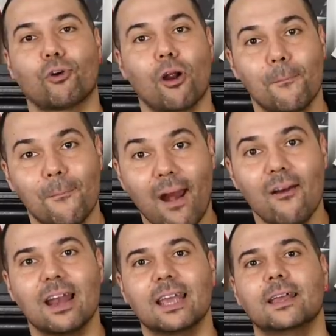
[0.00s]

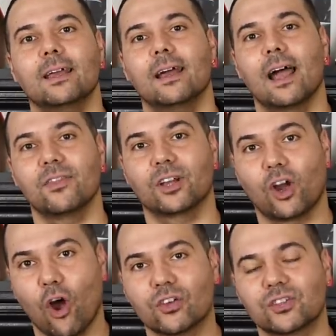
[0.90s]
primarily at the
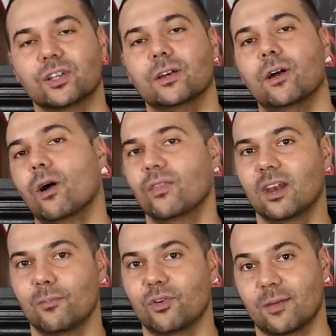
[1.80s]
cost of the
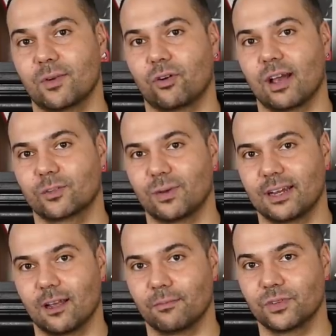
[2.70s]
Liberal Democrats when
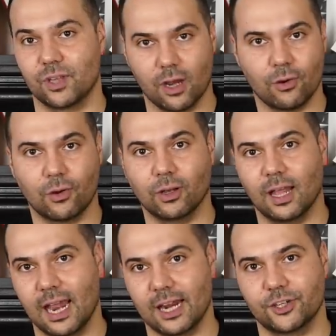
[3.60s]
it comes to local
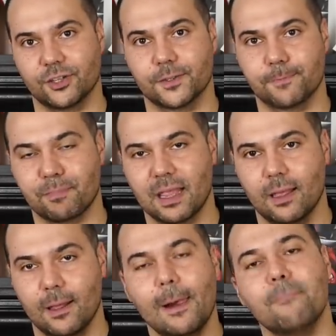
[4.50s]
elections.
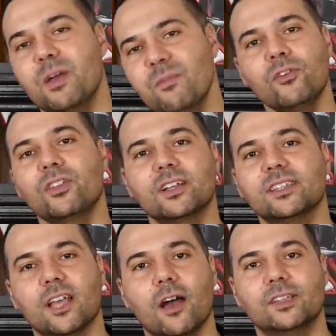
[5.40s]
Then we've got the
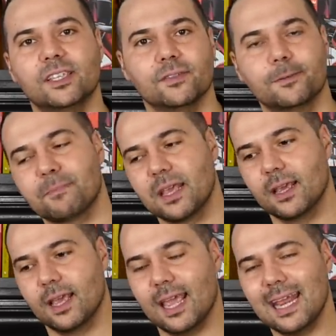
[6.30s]
Conservatives.
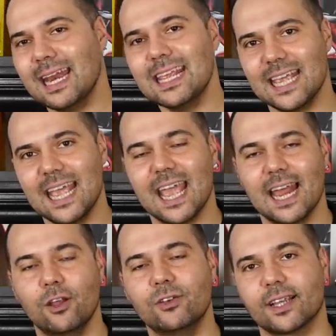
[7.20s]
In any
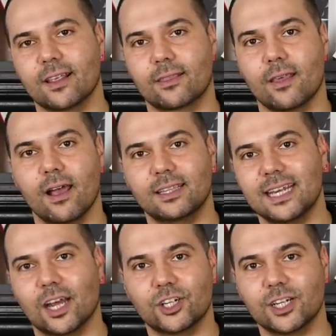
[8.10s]
year, losing
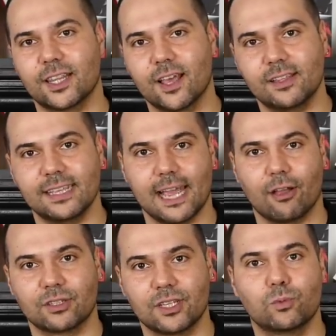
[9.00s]
1,330
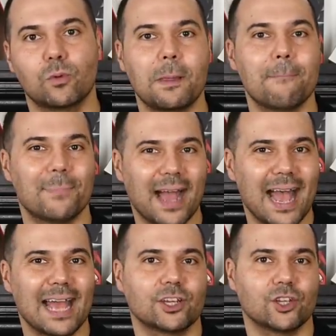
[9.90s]
councillors would be
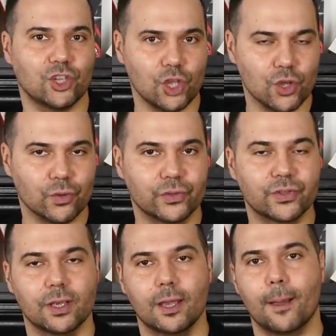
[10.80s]
bad
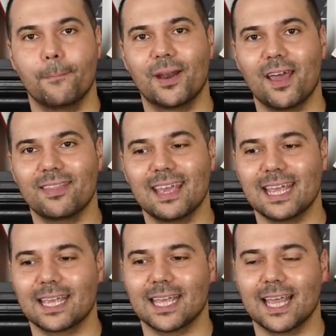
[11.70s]
news. But I
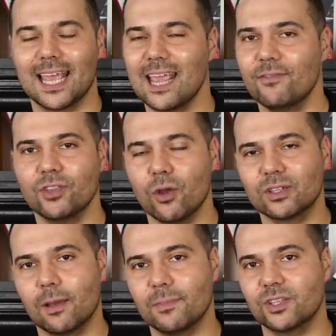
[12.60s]
think even
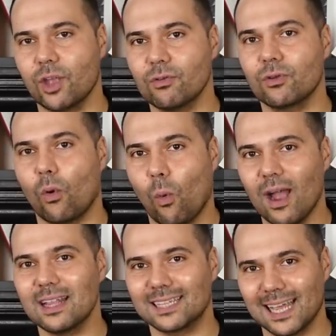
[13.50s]
those numbers don't
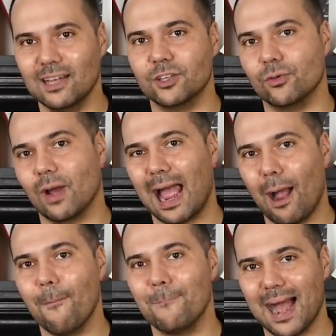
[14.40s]
quite tell you
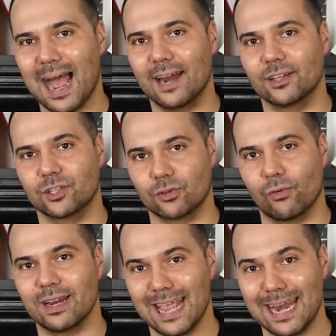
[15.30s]
how bad a
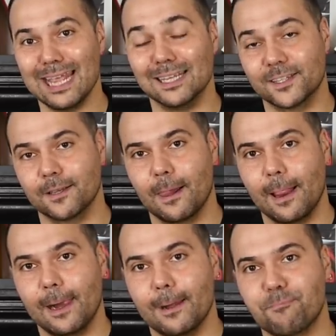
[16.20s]
story it is.
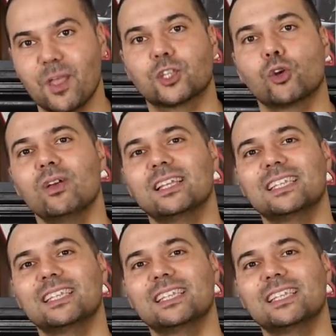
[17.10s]
A Tory